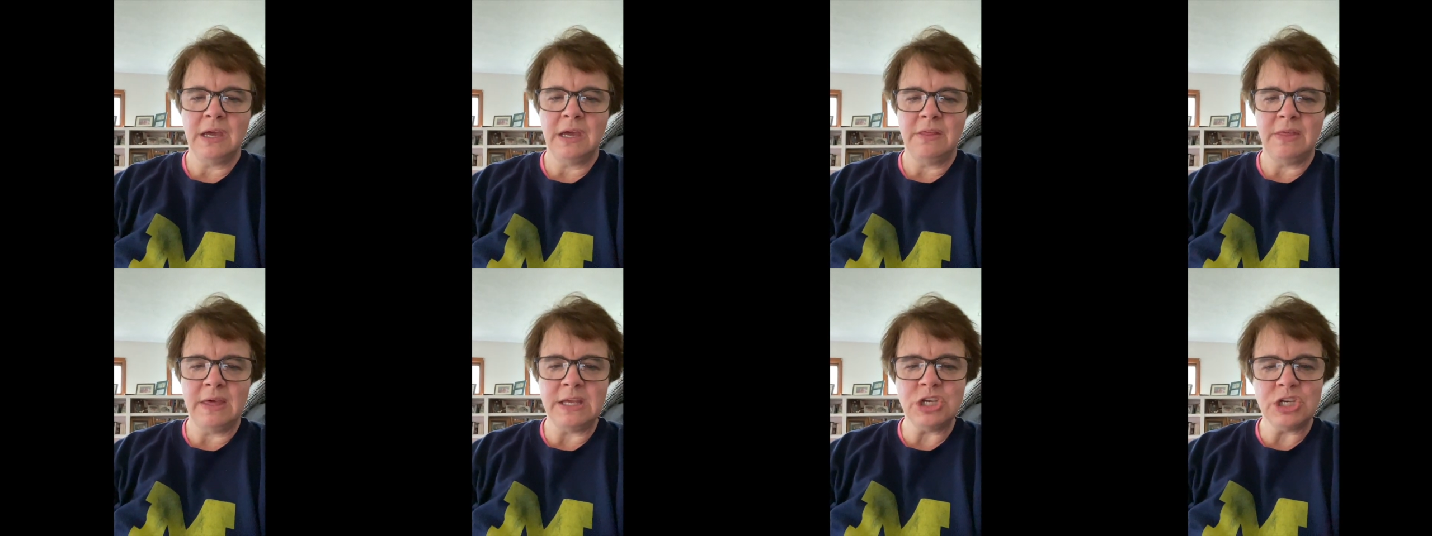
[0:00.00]

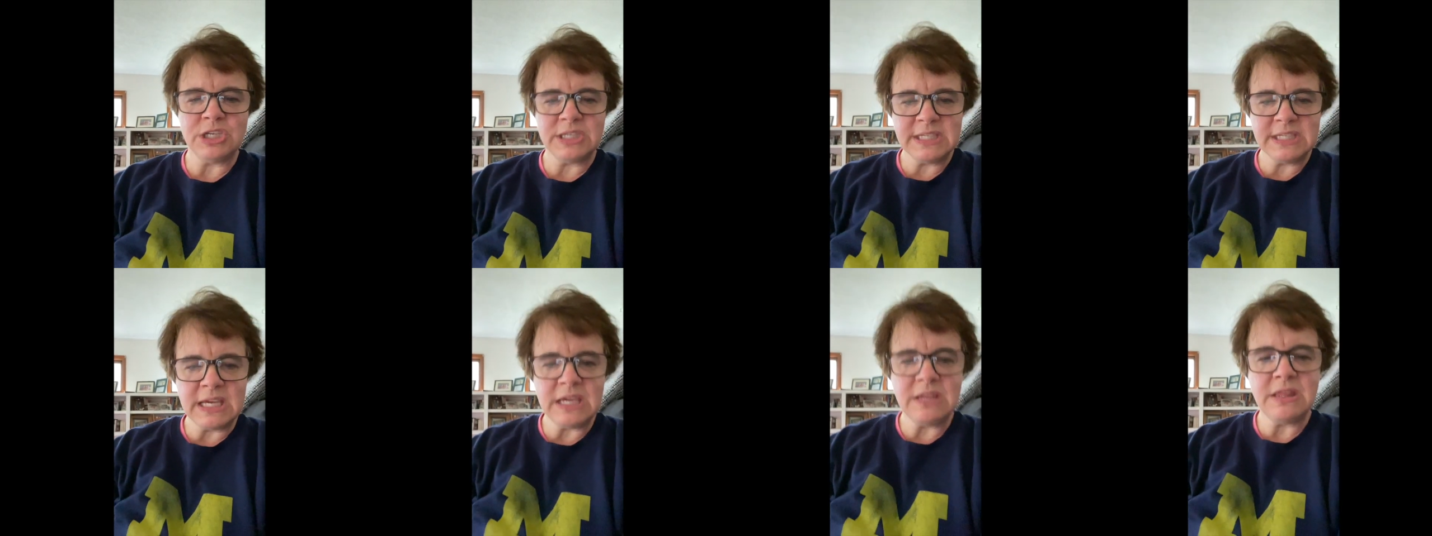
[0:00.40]
They just
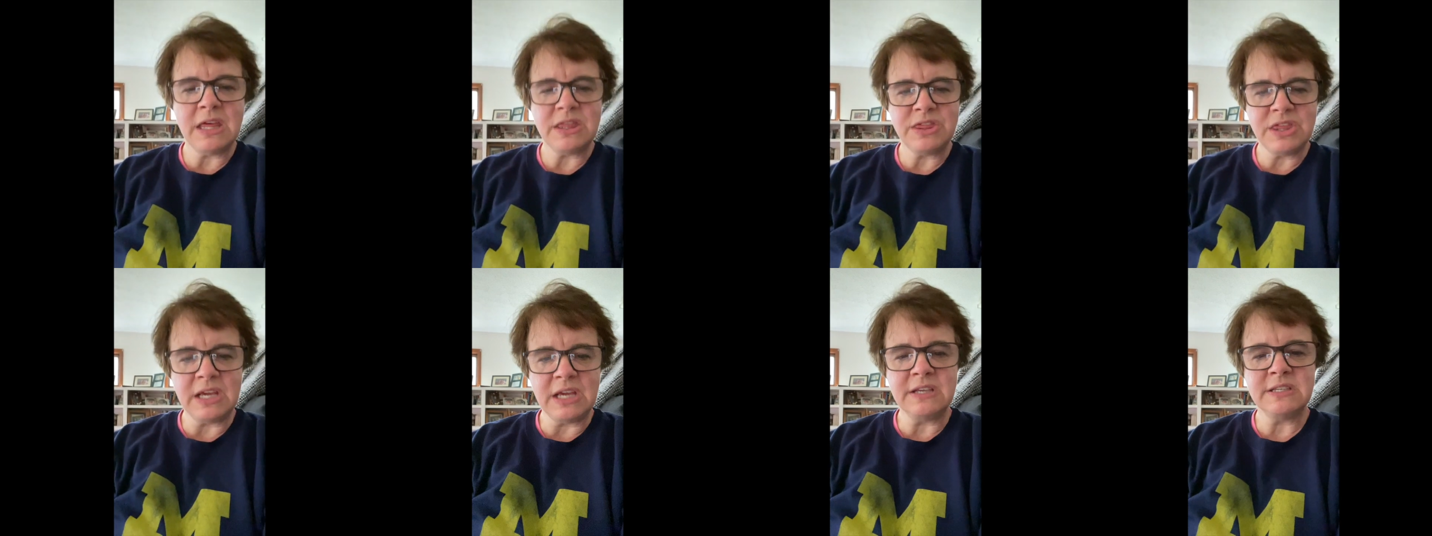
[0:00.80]
see
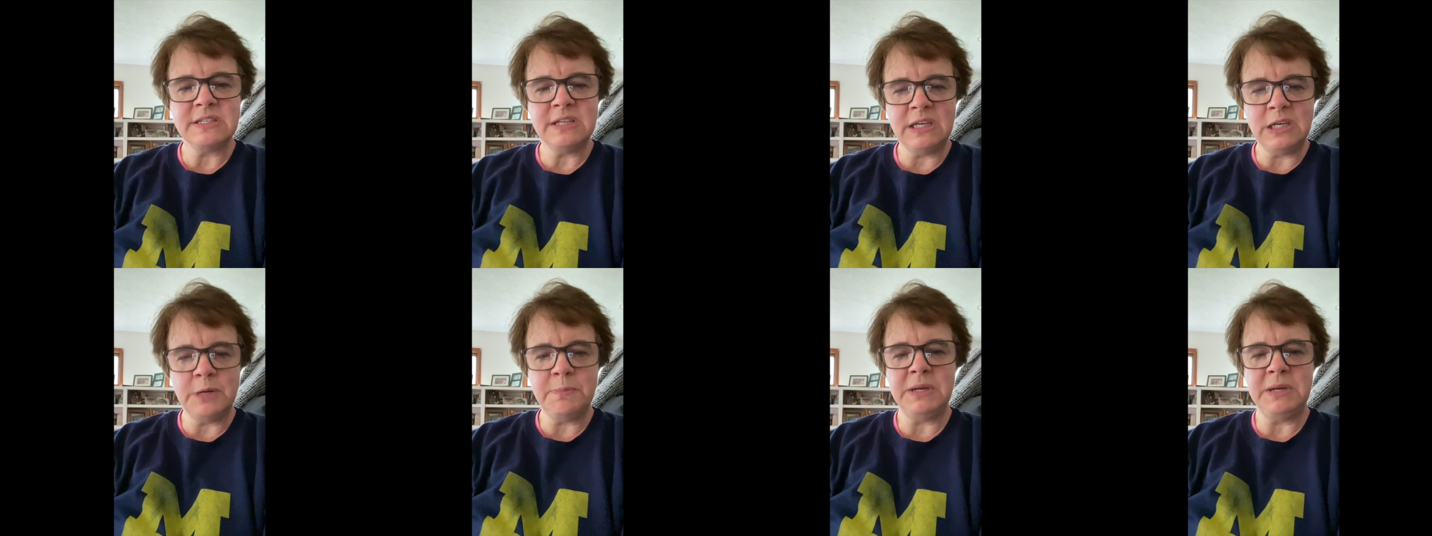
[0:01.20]
that things
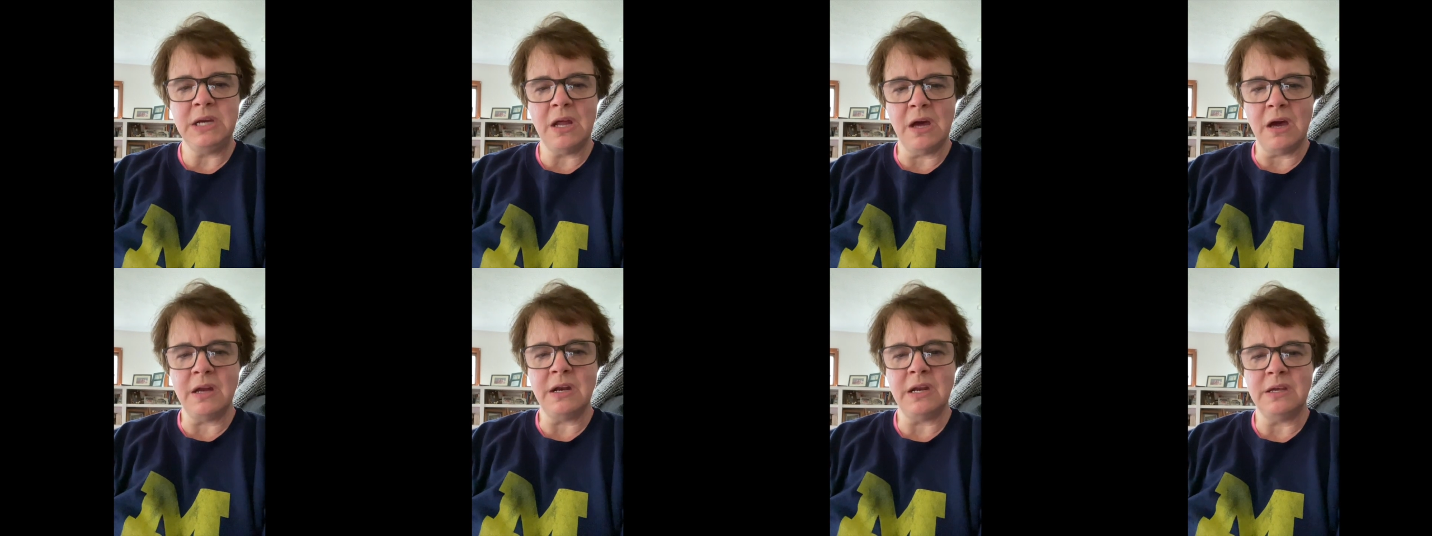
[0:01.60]
need to be
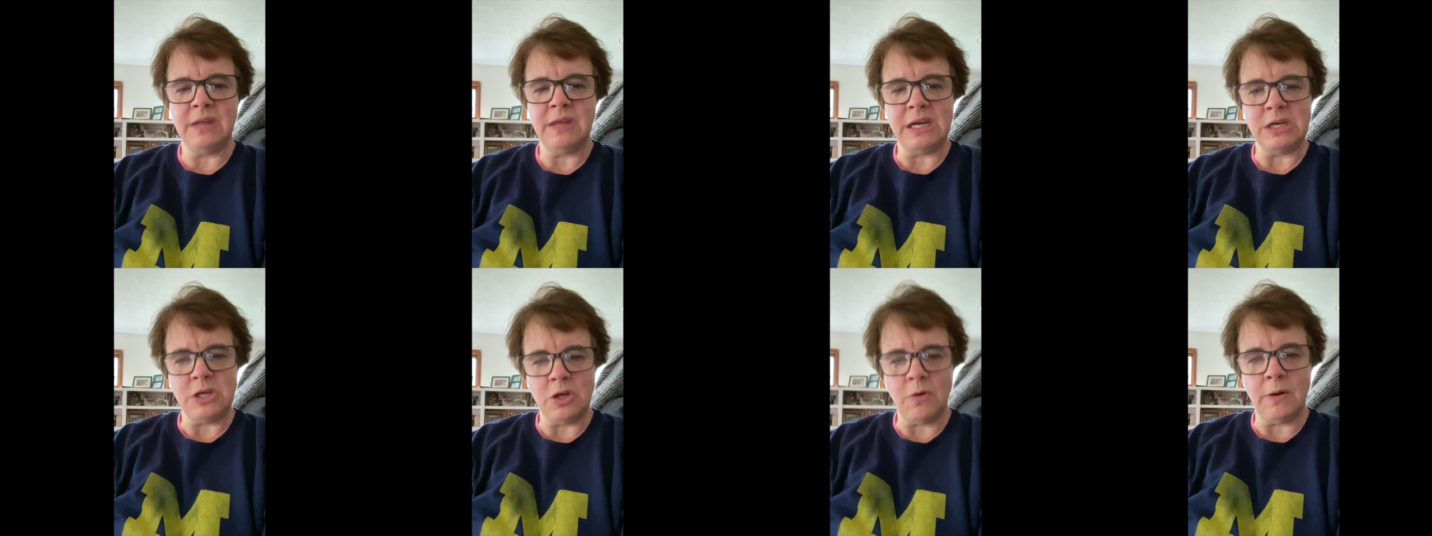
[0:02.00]
done and
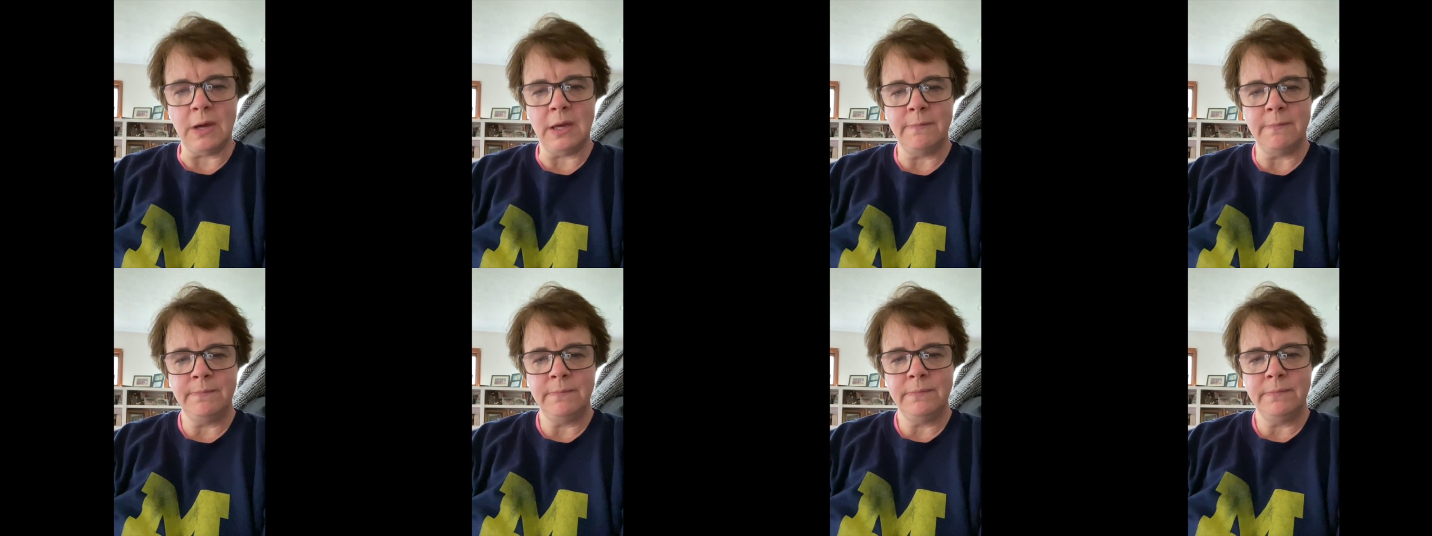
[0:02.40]
they do it.